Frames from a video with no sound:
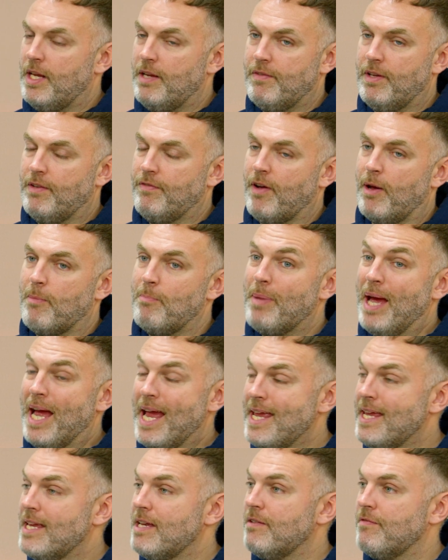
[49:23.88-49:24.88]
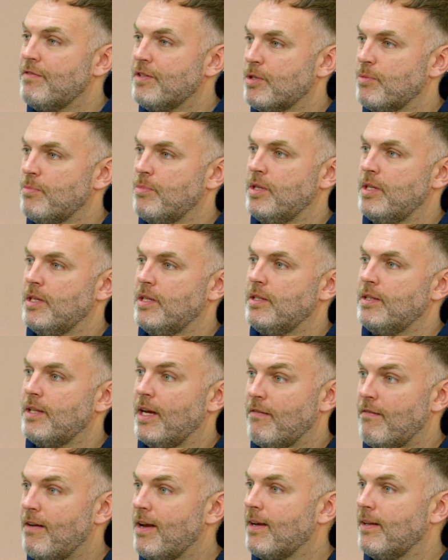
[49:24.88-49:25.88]
if I'm paying for something
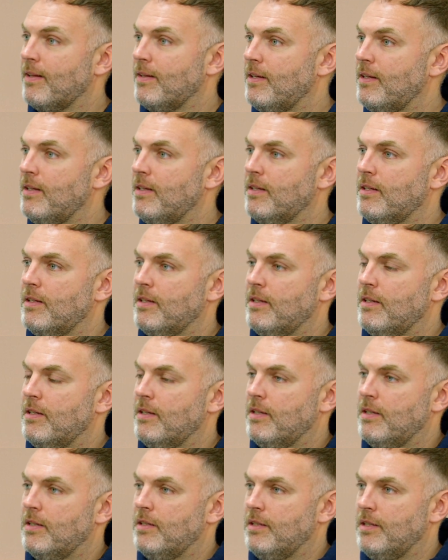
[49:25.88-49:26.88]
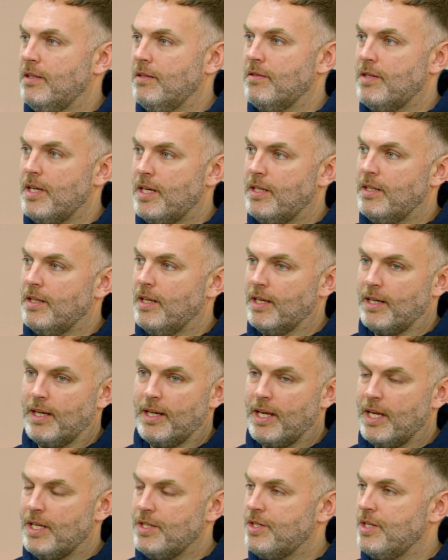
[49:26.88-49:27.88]
directly, they like a
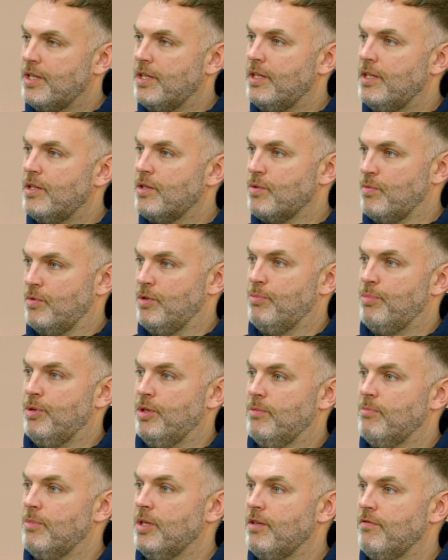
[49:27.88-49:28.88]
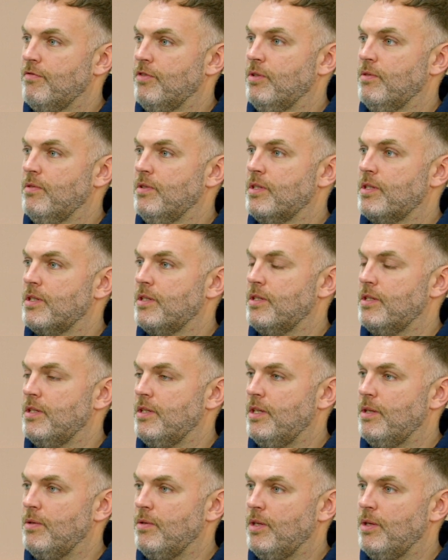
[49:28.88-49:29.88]
kitchen and he doesn't want to put the money forwards because
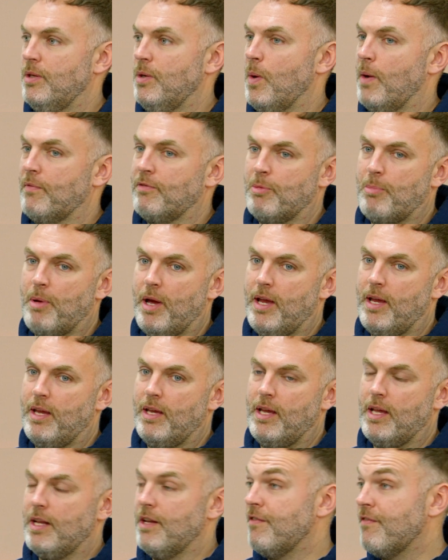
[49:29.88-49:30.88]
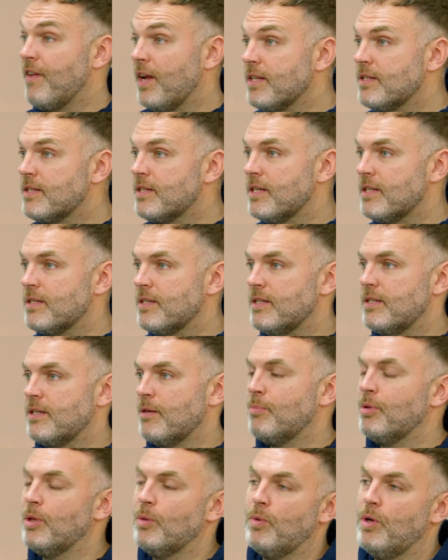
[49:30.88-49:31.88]
you have to pay in advance, as an
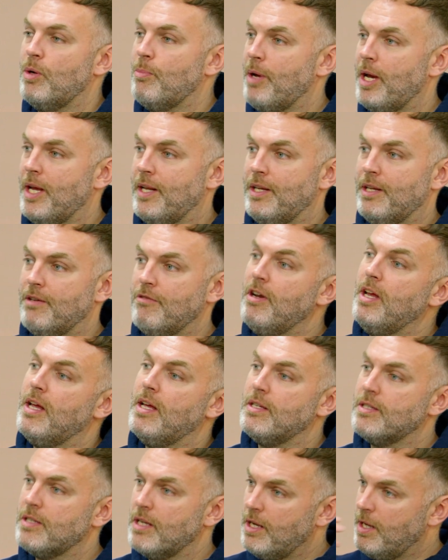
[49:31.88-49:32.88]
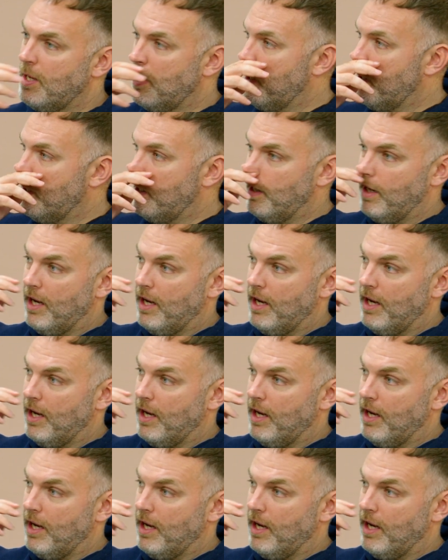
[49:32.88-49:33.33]
example, and we're paying in arrears. Yeah.